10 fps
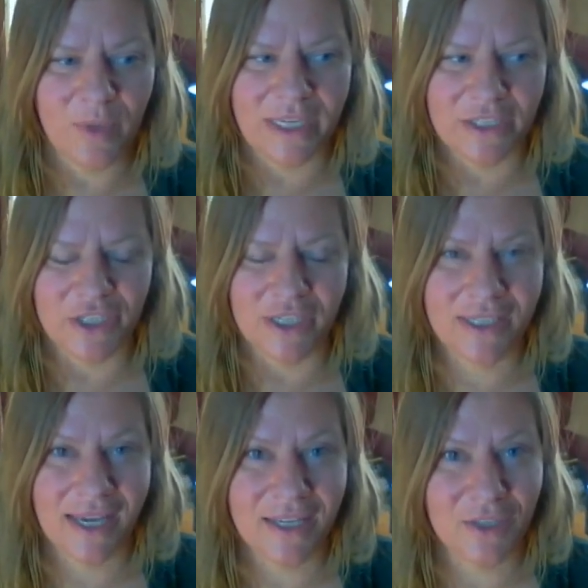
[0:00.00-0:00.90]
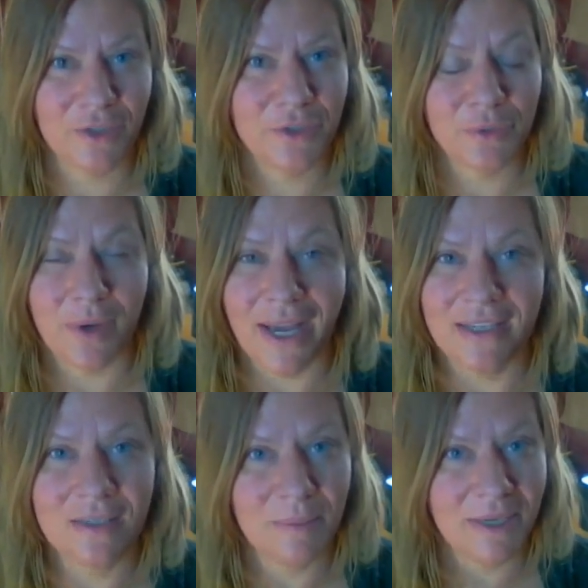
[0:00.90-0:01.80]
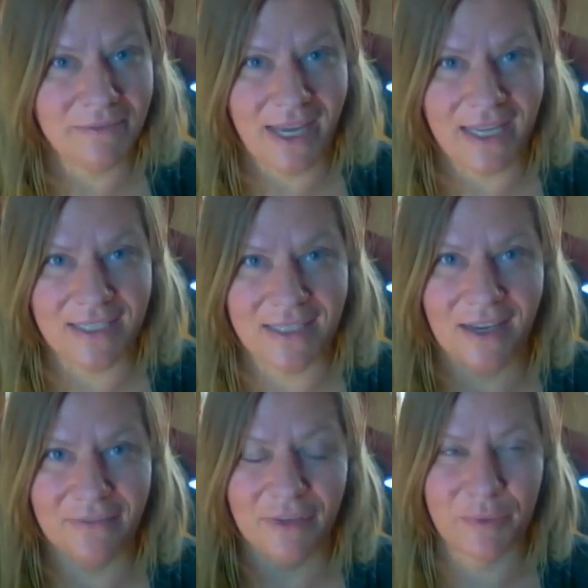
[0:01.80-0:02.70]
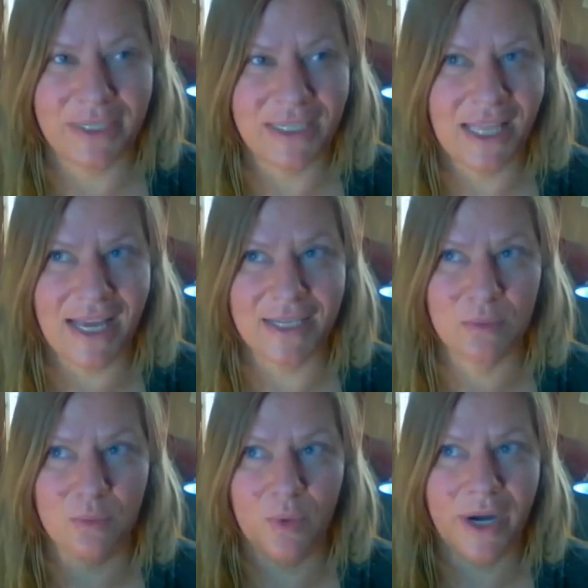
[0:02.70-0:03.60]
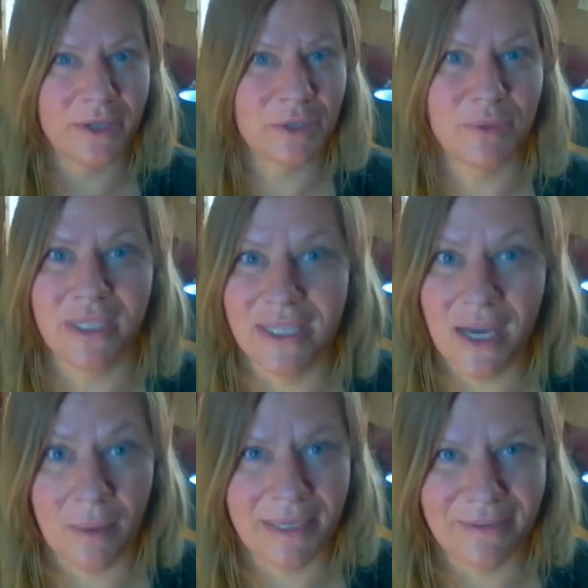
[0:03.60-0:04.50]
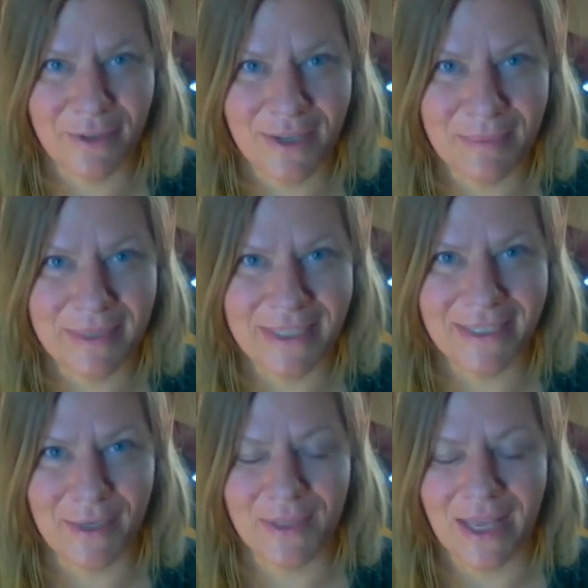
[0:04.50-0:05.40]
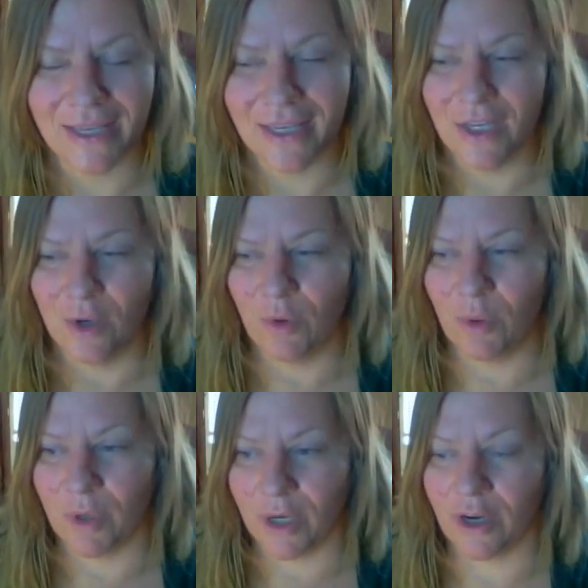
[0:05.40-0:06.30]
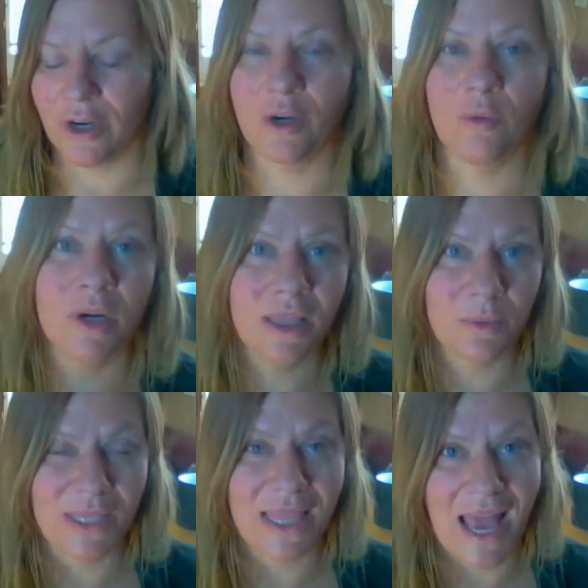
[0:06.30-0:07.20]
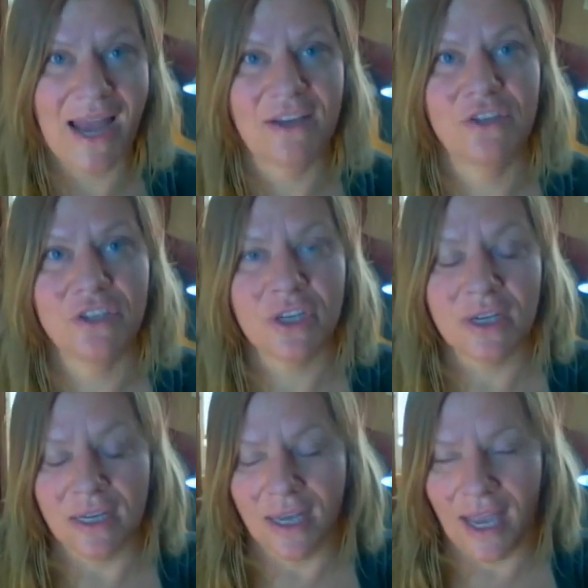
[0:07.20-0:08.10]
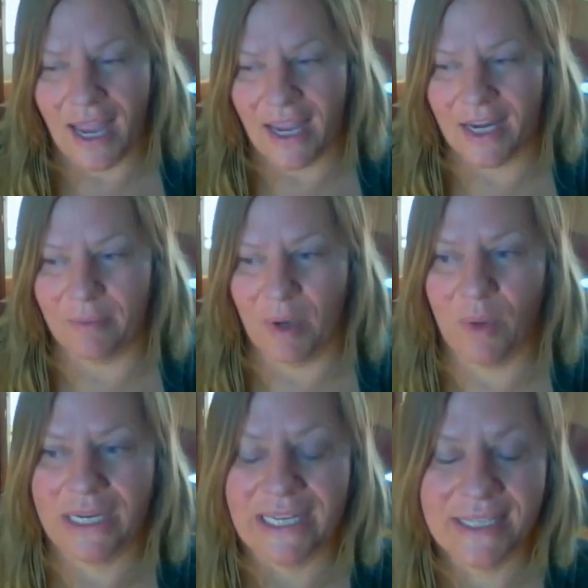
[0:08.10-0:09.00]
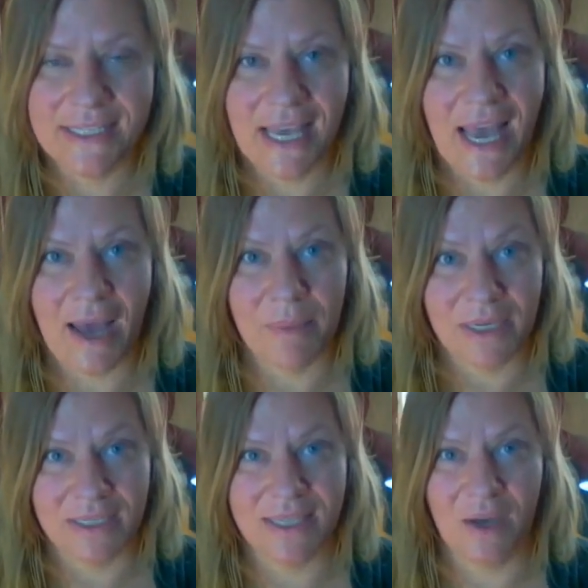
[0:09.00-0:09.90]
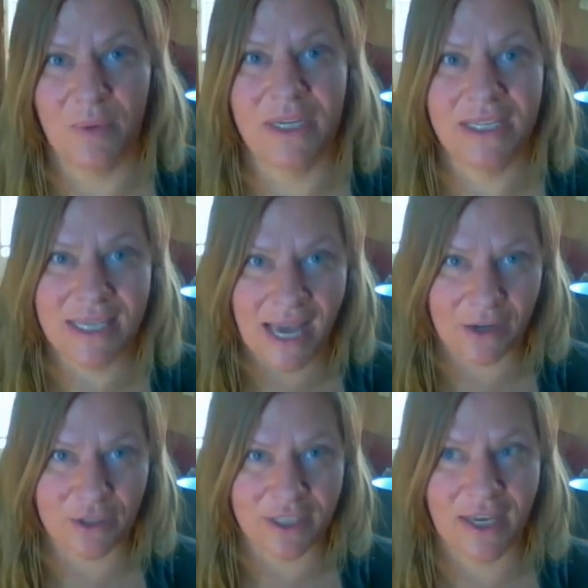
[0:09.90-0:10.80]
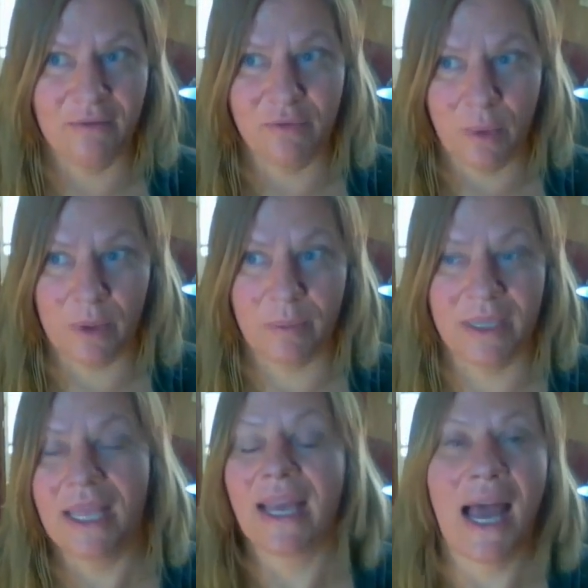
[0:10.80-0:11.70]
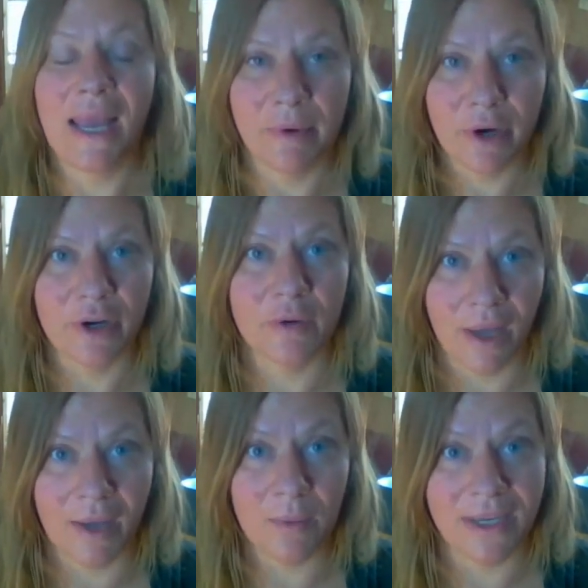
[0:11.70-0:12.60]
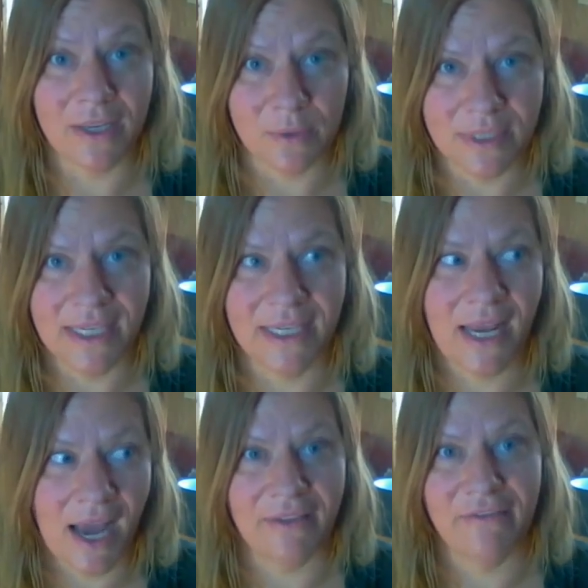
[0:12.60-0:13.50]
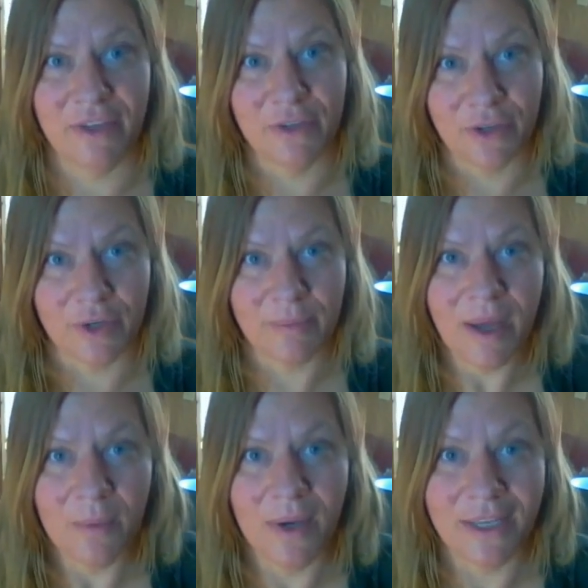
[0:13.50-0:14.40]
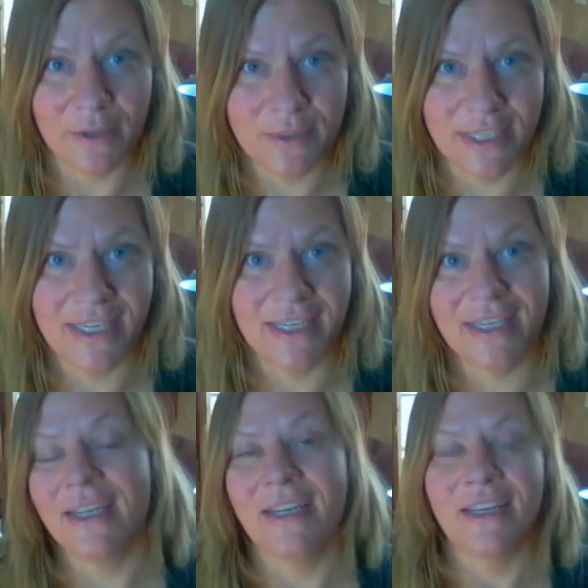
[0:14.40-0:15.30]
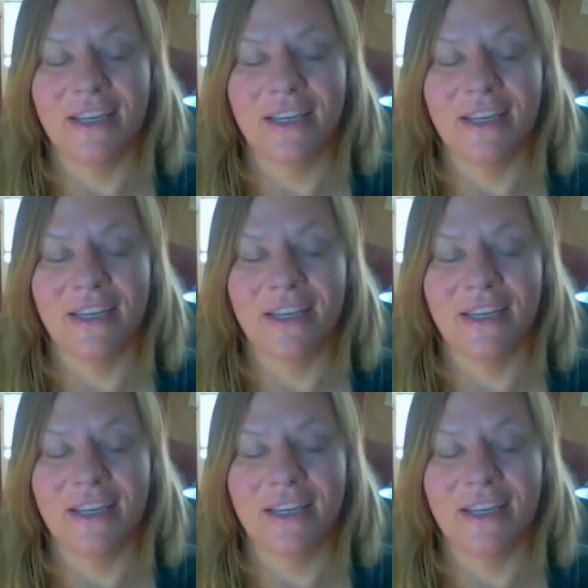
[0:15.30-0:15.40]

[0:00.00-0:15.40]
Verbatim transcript: we could just kind of learn to rise above that stuff and realize where it's really coming from. You know, like when we're hurt, we're, we lash and but what needs to happen is that we need to actually come forward and be like i'm hurt by what you did i feel hurt by what you did